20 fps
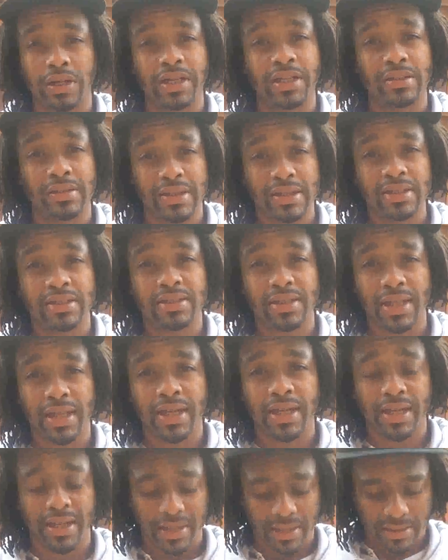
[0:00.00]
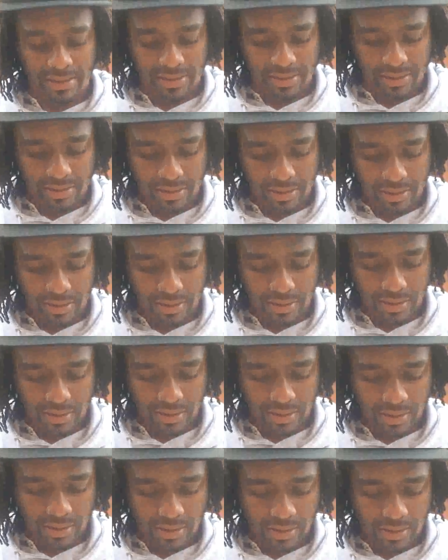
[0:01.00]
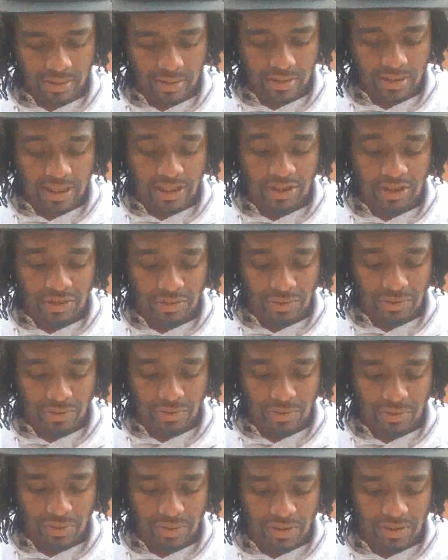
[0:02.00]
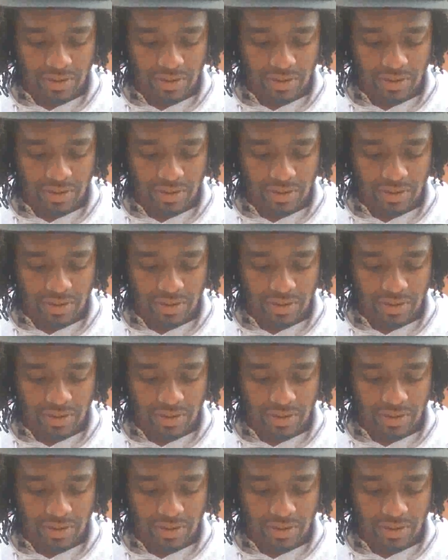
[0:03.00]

in this land that you...